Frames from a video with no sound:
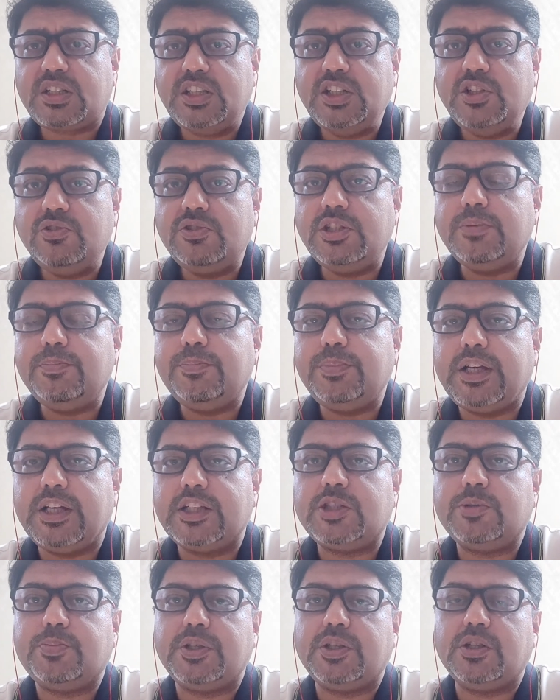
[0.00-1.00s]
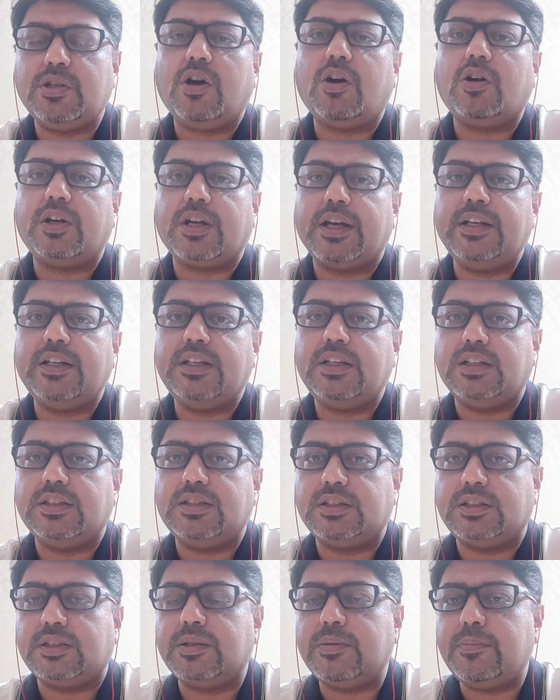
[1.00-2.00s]
using PHP or any
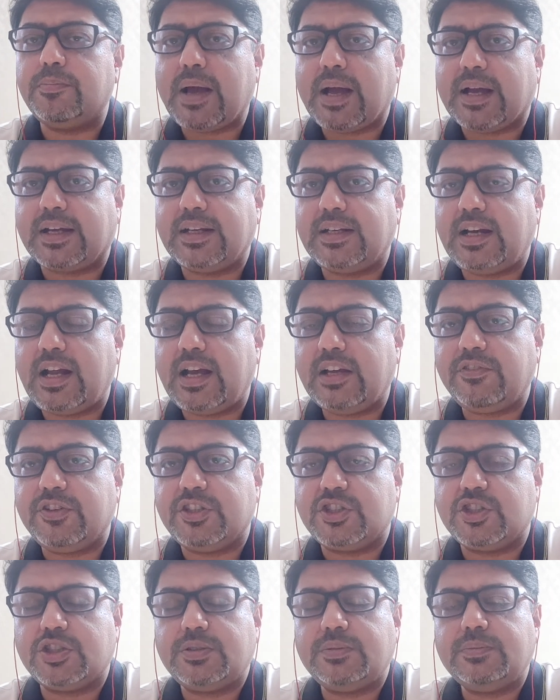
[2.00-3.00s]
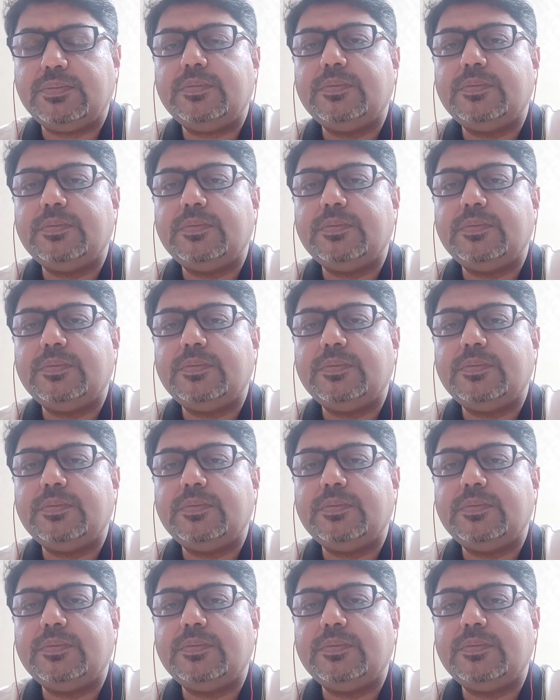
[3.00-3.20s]
other backend language.